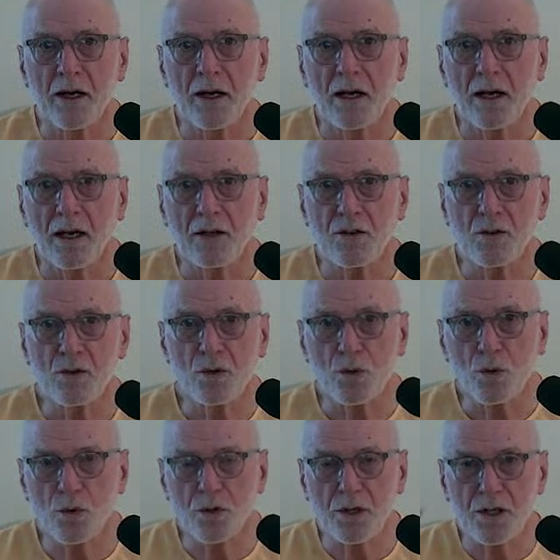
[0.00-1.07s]
And so the
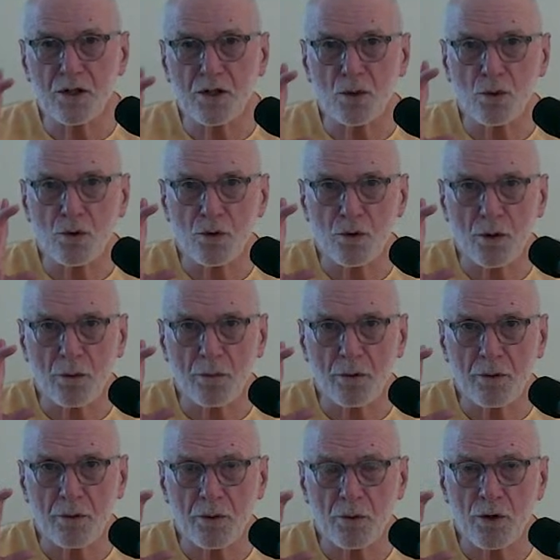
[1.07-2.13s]
quotation was from
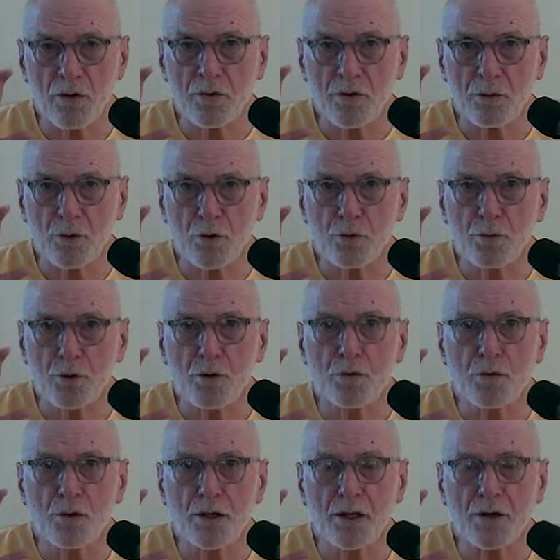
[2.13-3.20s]
one of his most
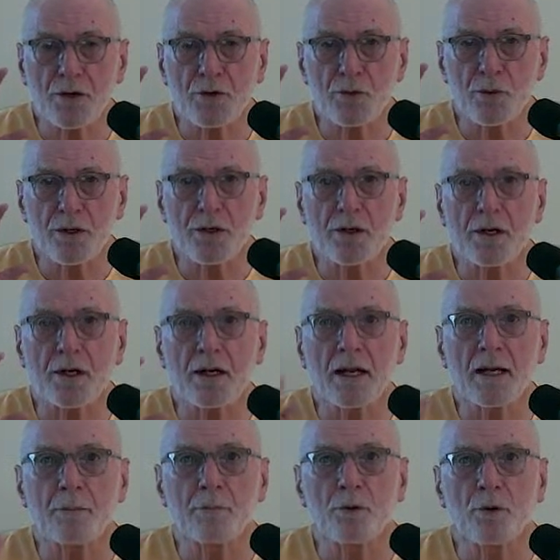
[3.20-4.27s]
beautiful letters written in
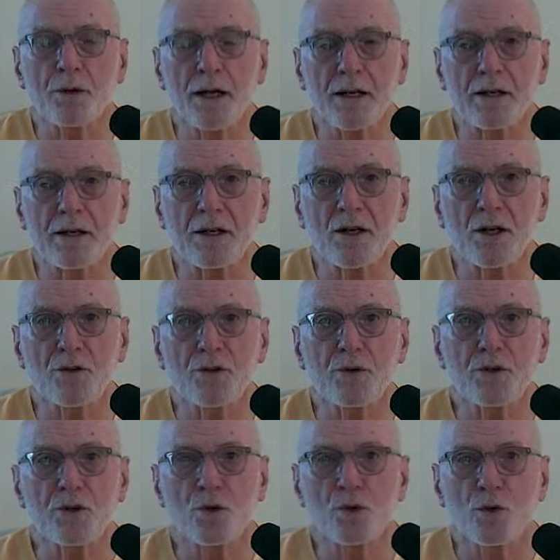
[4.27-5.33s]
April
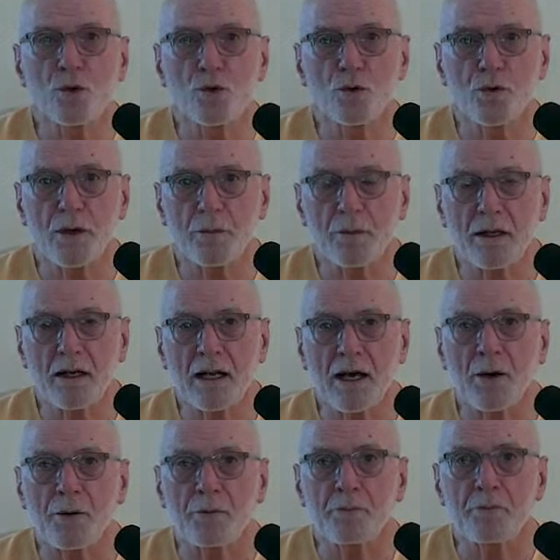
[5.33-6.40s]
1900 to Josephine
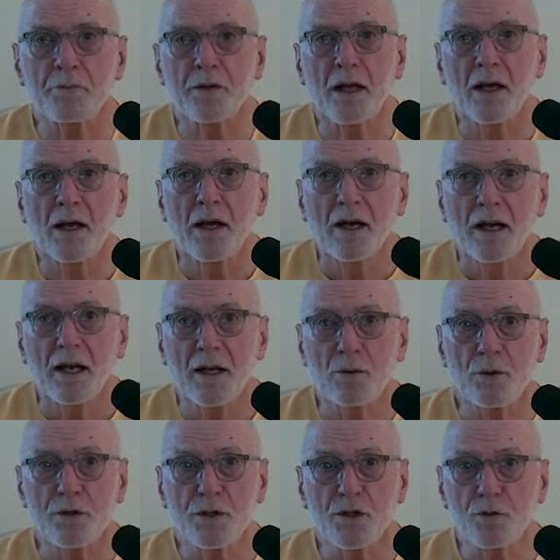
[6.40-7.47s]
MacLeod, in
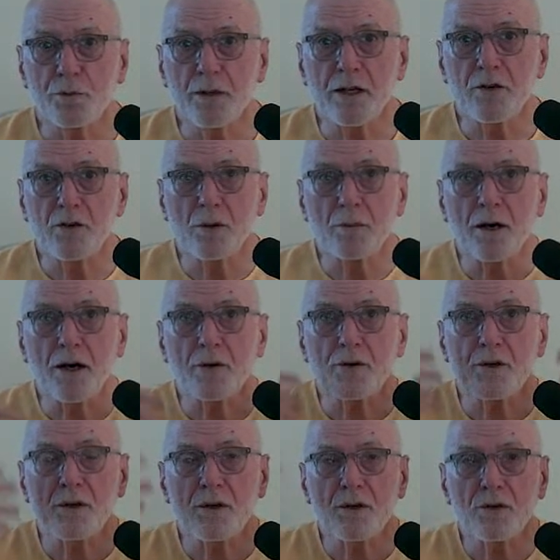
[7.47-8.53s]
which he speaks about
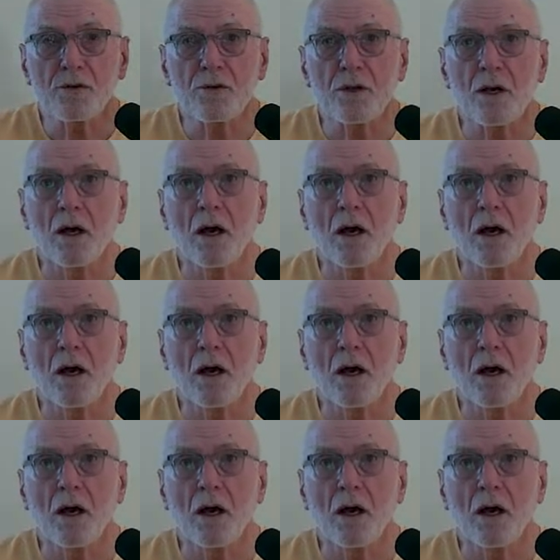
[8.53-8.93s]
his